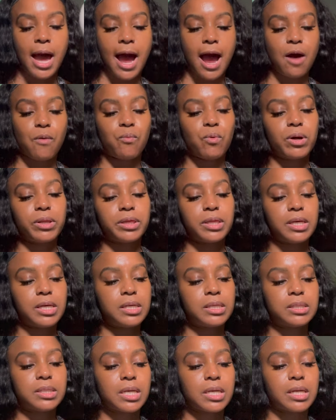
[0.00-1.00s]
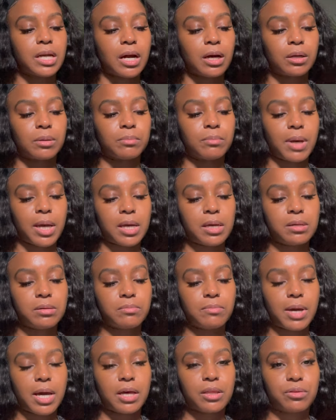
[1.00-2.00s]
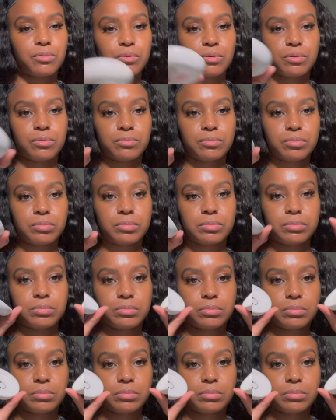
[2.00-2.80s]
I want these in our main bathroom